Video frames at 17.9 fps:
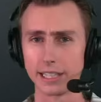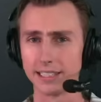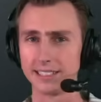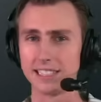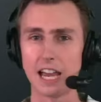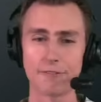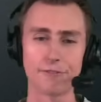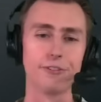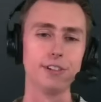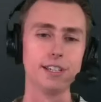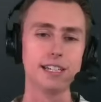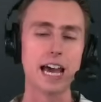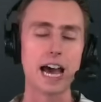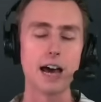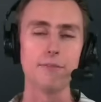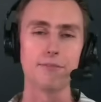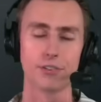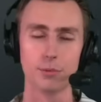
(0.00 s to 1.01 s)
is definitely
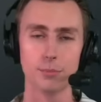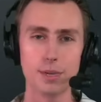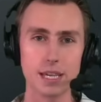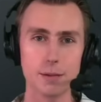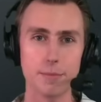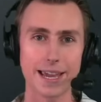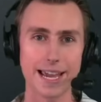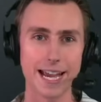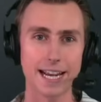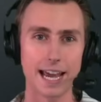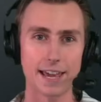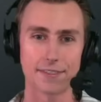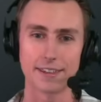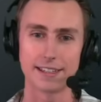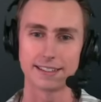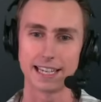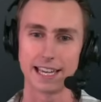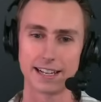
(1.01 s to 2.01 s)
not for me, man. I
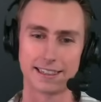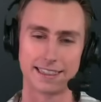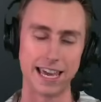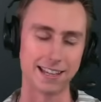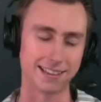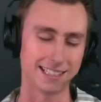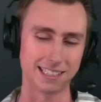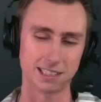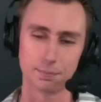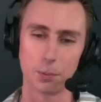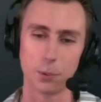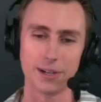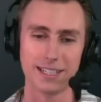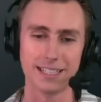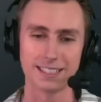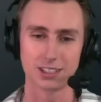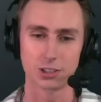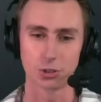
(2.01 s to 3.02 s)
think that at this point
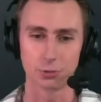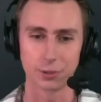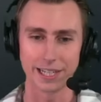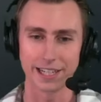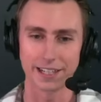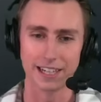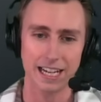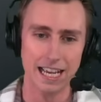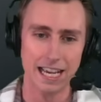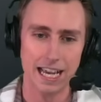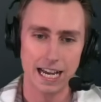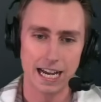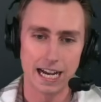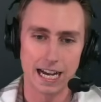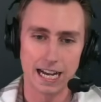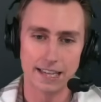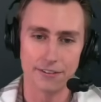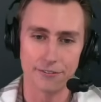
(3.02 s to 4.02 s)
in his career,
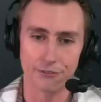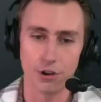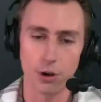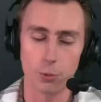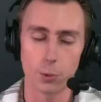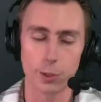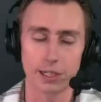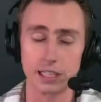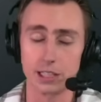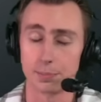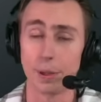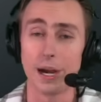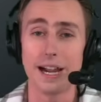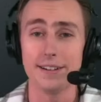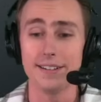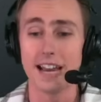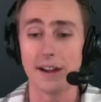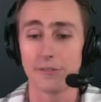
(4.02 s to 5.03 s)
the footwork is
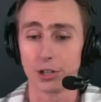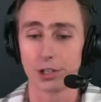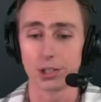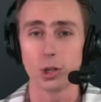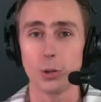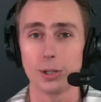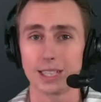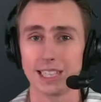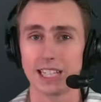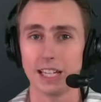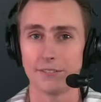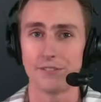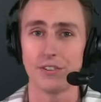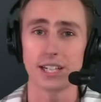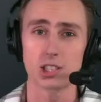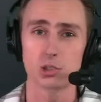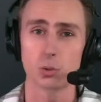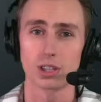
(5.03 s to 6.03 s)
probably never going to get
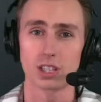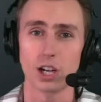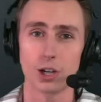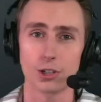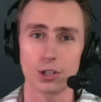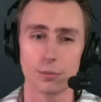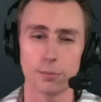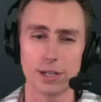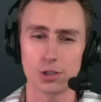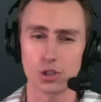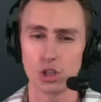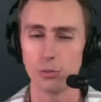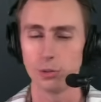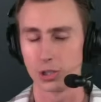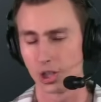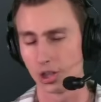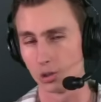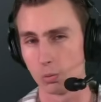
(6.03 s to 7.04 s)
fixed with Gardner Minshew,
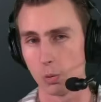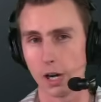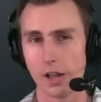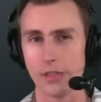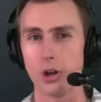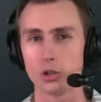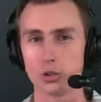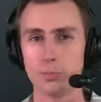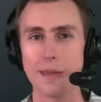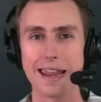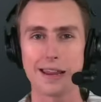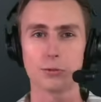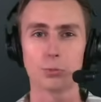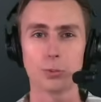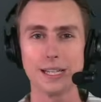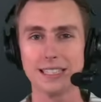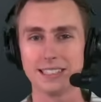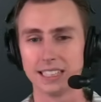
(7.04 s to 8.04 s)
which is one of those main
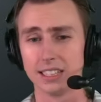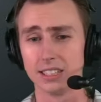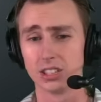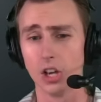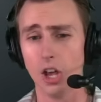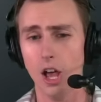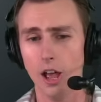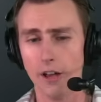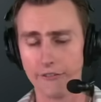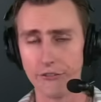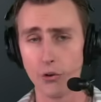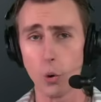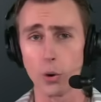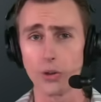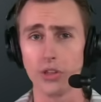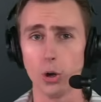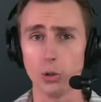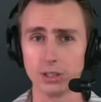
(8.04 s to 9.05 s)
reasons
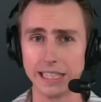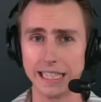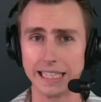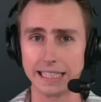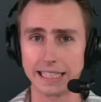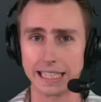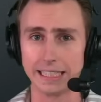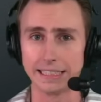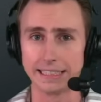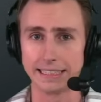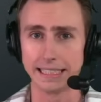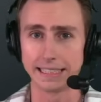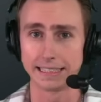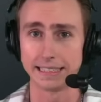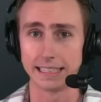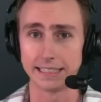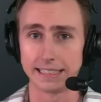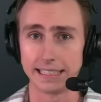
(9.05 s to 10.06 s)
for those
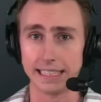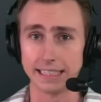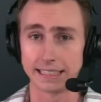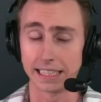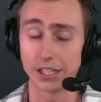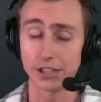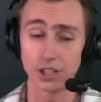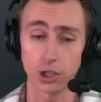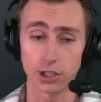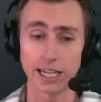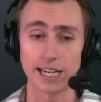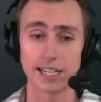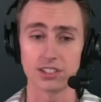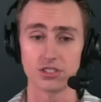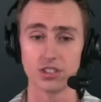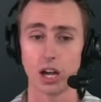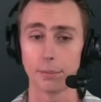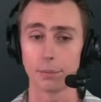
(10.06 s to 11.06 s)
inconsistencies. And you look at
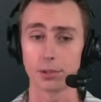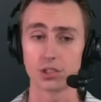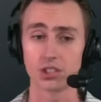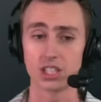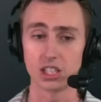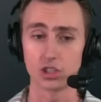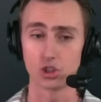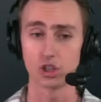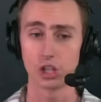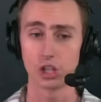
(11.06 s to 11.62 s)
his numbers this